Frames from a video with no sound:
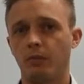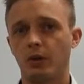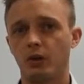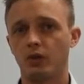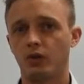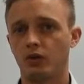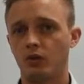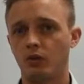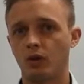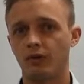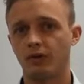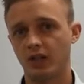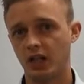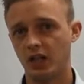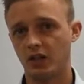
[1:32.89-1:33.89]

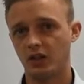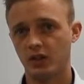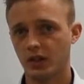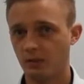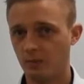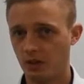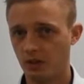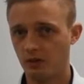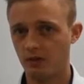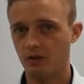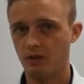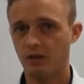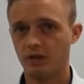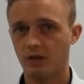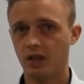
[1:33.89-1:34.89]
post-qualification
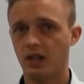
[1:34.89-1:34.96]
experience